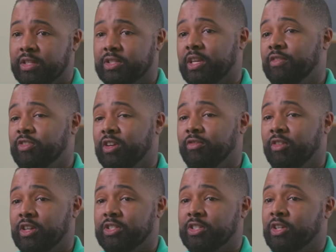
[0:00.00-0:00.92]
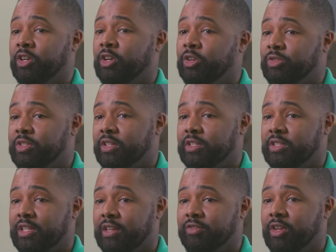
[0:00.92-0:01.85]
the safety of ourselves and the
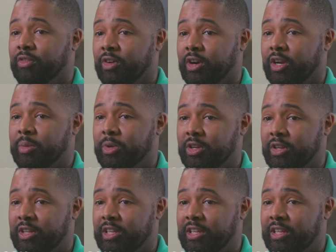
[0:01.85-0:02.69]
safety of our community.